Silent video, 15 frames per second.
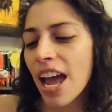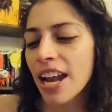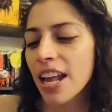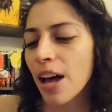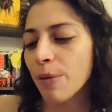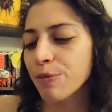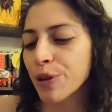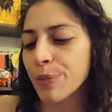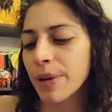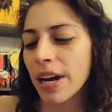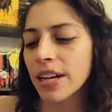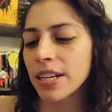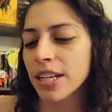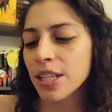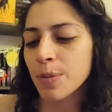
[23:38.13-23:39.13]
and help from
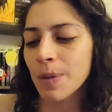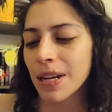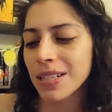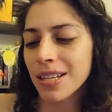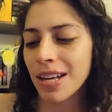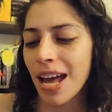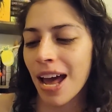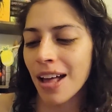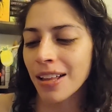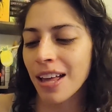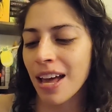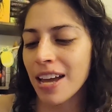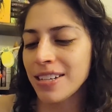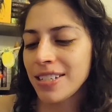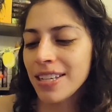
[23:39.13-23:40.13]
unexpected
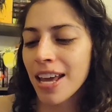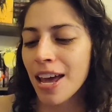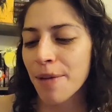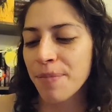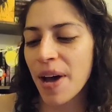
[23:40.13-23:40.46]
allies,